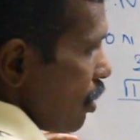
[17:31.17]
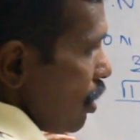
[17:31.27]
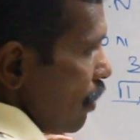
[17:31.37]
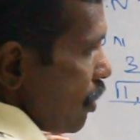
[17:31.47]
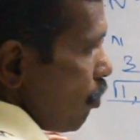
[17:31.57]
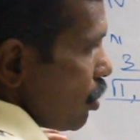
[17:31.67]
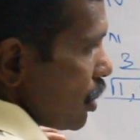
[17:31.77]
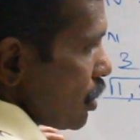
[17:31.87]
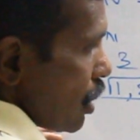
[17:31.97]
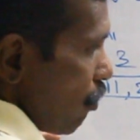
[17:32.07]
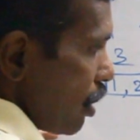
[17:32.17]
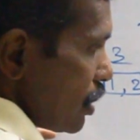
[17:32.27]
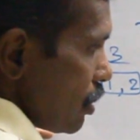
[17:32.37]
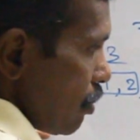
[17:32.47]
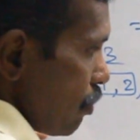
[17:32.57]
Leave it about this. What is
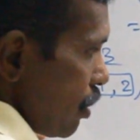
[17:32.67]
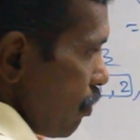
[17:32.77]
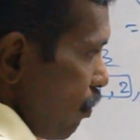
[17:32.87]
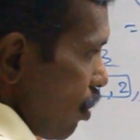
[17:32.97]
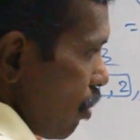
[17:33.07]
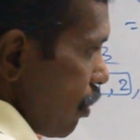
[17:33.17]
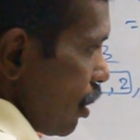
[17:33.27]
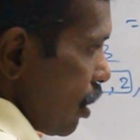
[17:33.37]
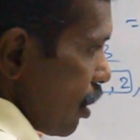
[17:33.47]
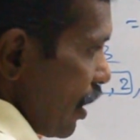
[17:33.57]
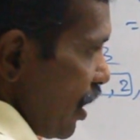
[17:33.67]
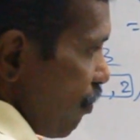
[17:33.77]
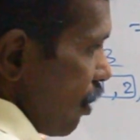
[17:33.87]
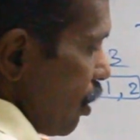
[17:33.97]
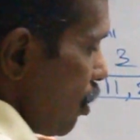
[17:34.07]
the before number?
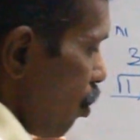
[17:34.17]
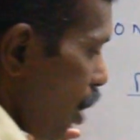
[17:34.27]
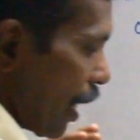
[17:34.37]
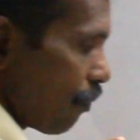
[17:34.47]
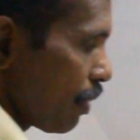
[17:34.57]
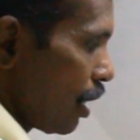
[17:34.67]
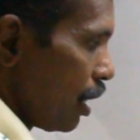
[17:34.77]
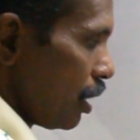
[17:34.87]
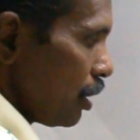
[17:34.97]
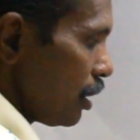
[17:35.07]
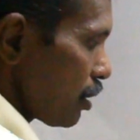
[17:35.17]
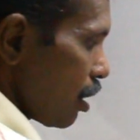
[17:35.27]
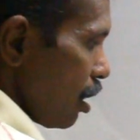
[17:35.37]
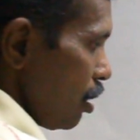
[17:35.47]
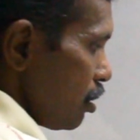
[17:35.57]
95. Okay. These are
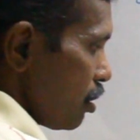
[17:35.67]
all